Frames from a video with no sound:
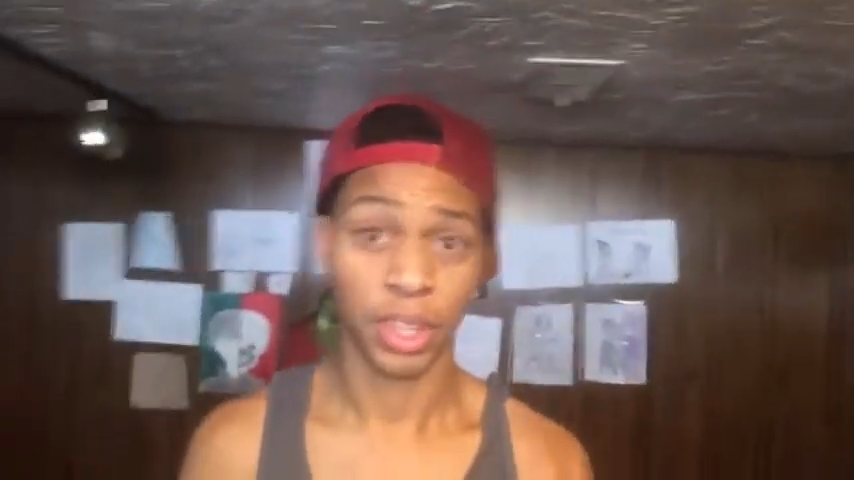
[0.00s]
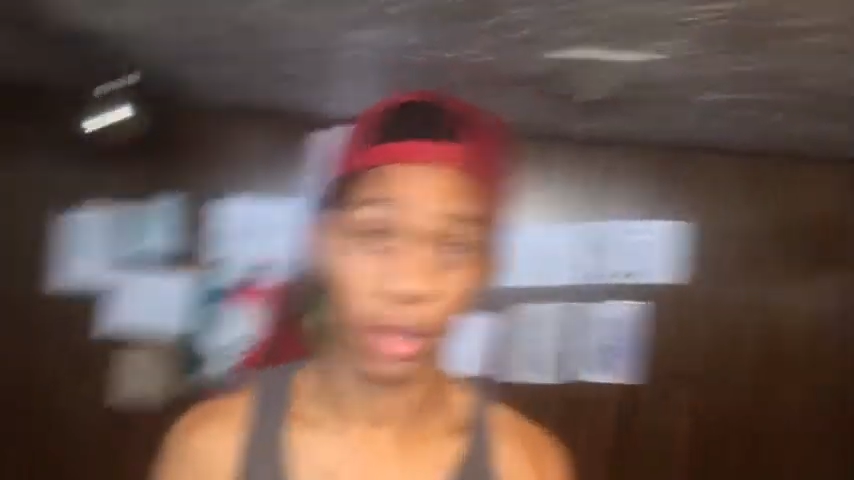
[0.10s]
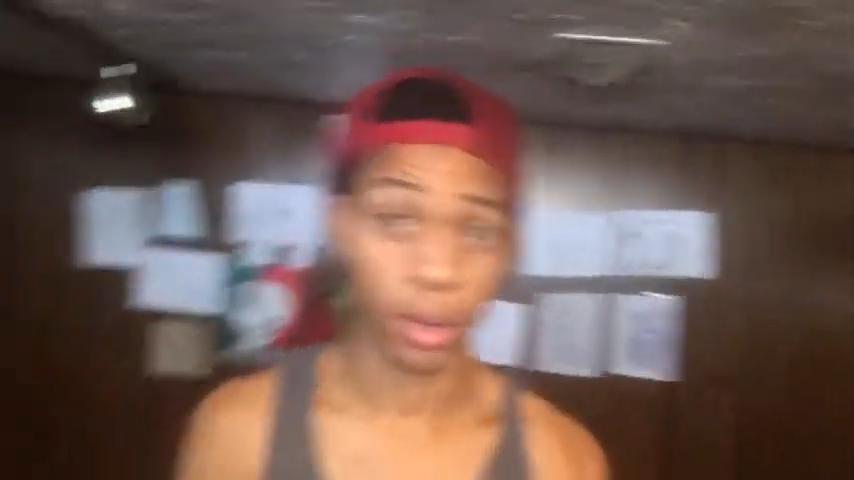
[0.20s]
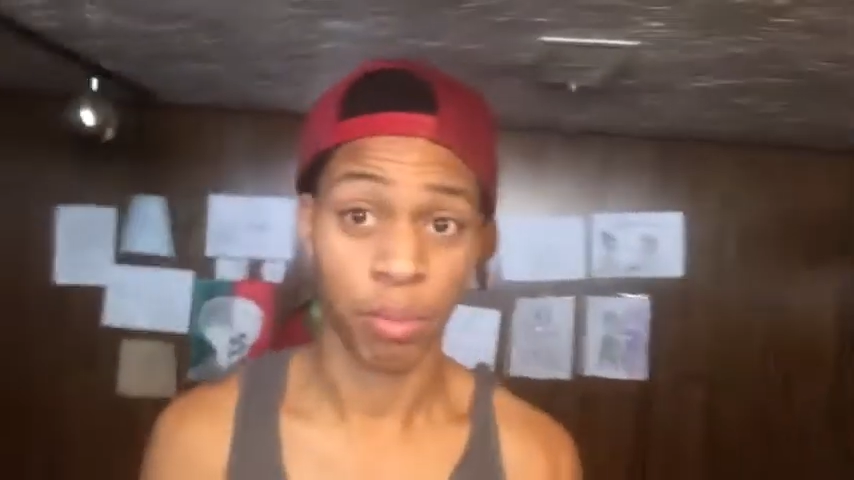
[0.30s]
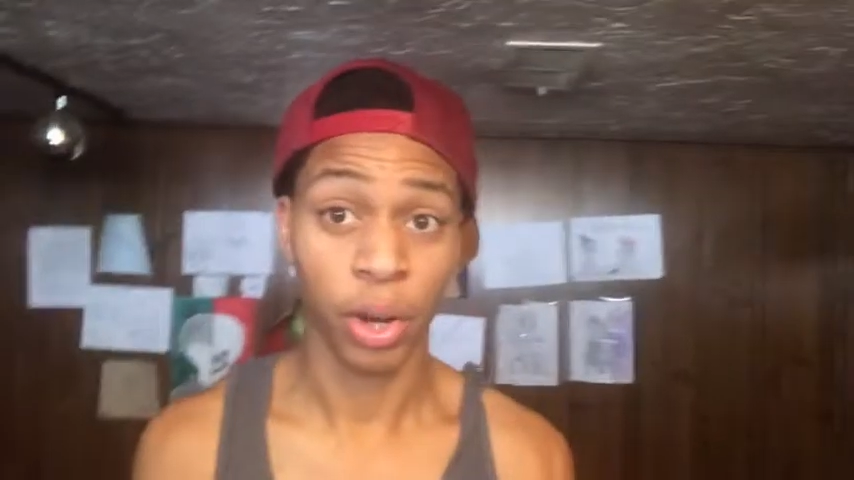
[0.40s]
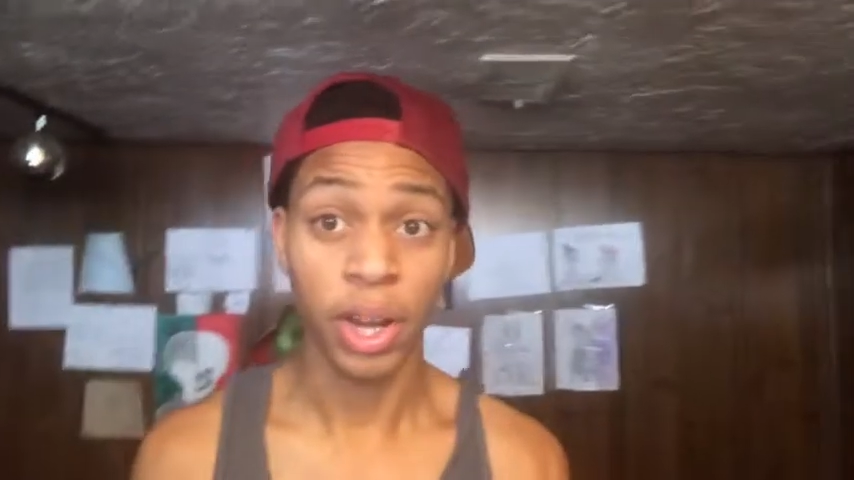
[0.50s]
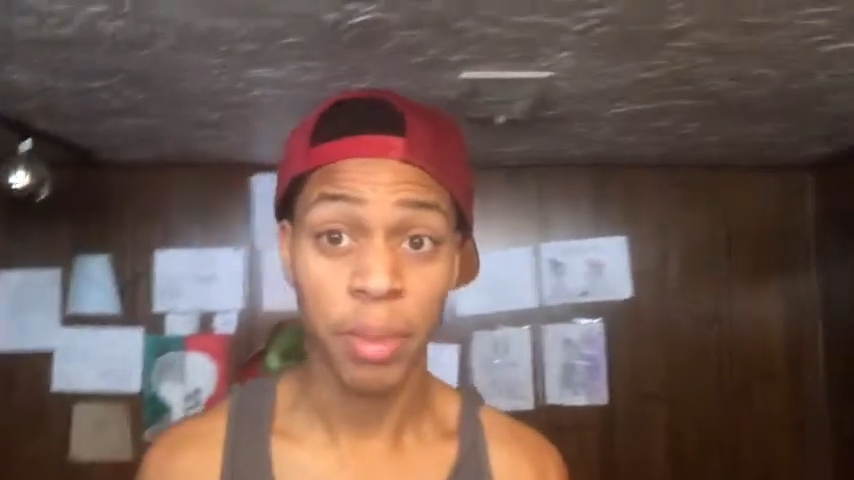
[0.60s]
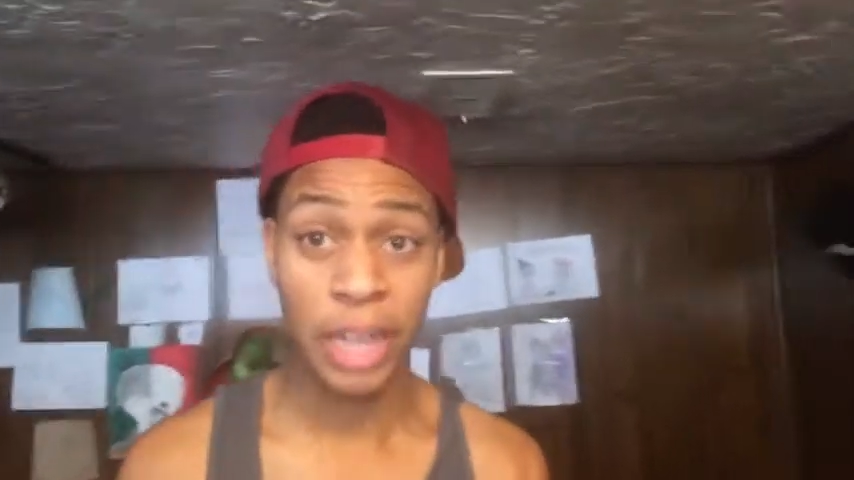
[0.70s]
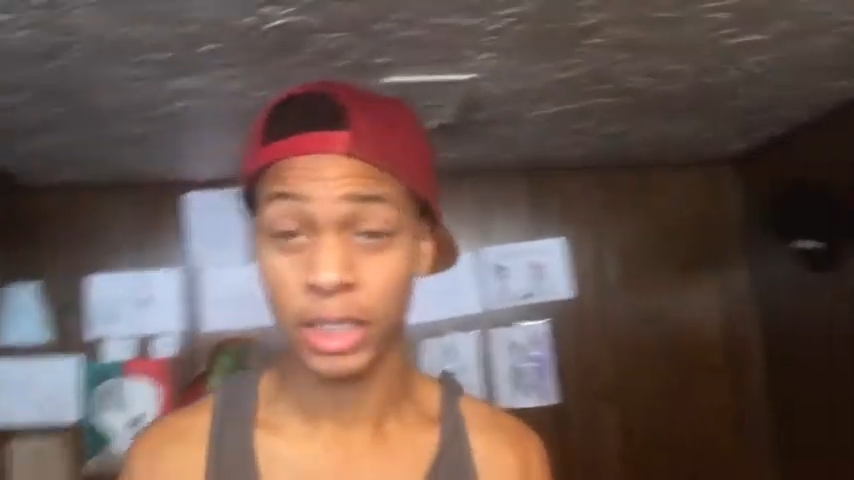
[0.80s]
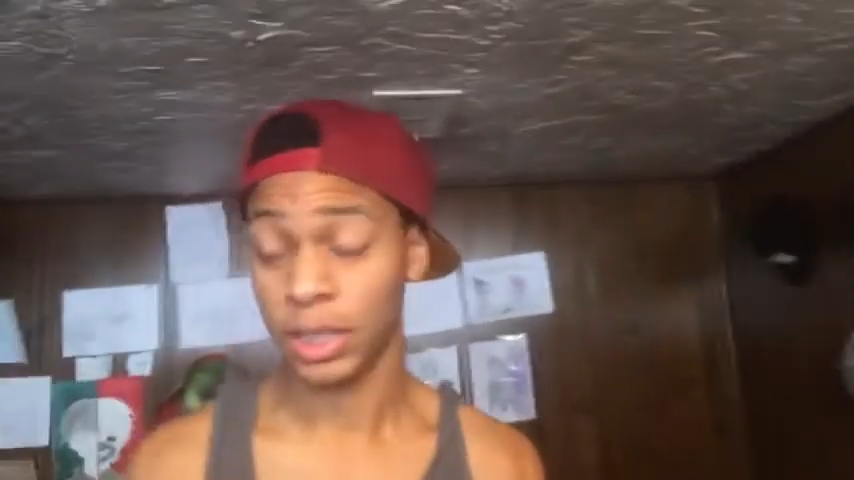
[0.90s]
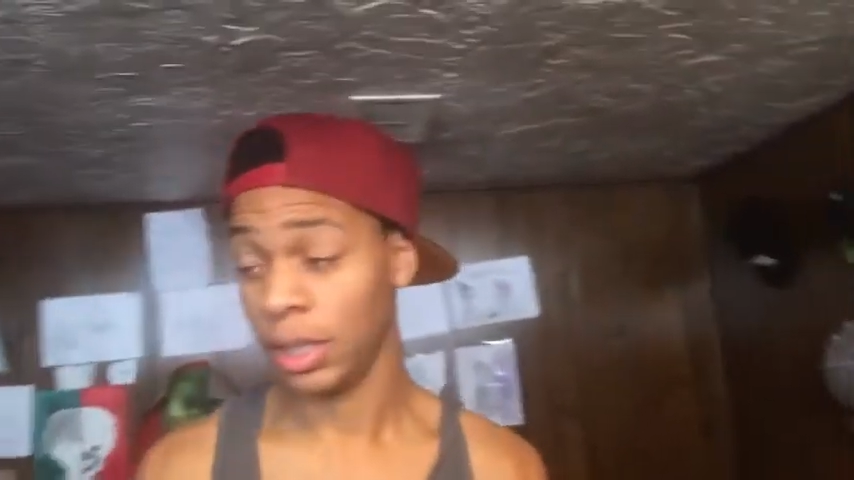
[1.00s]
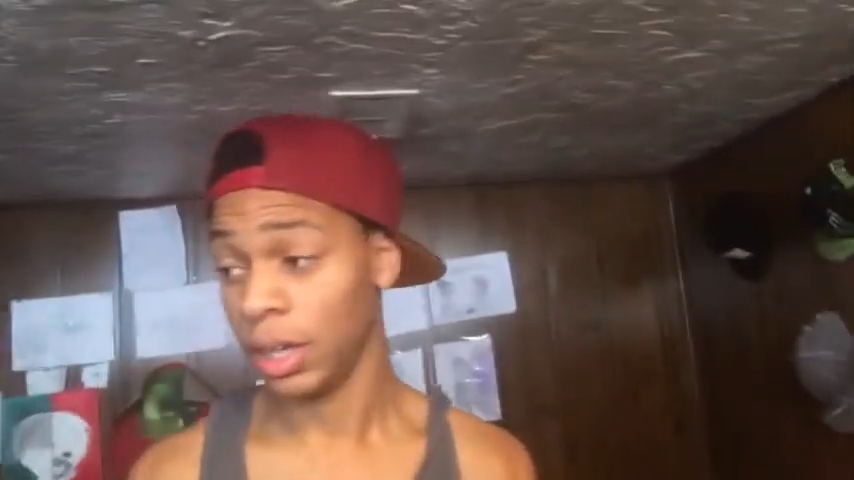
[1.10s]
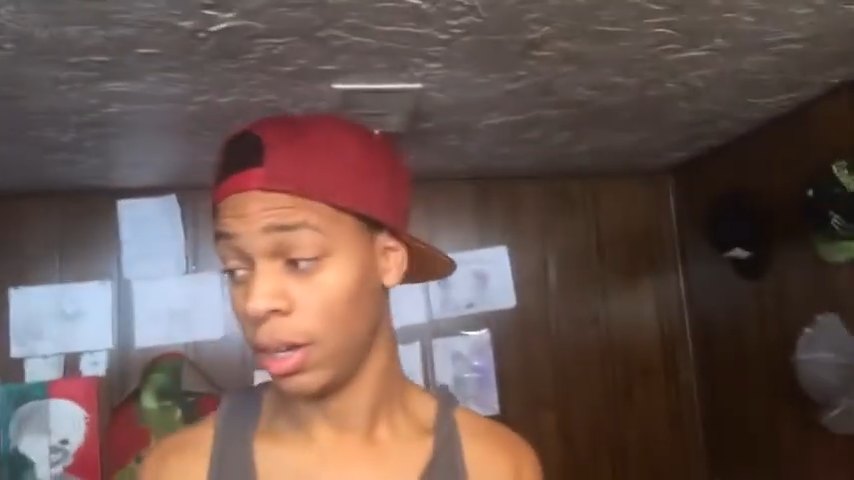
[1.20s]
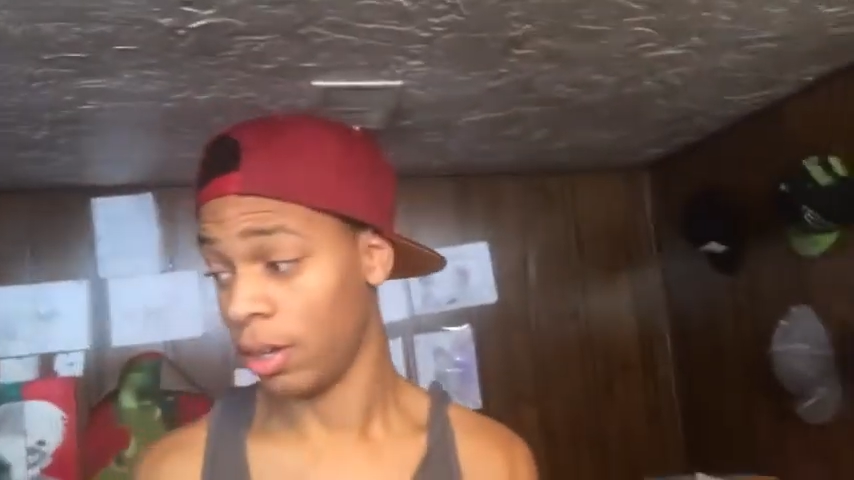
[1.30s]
They're pretty amazing.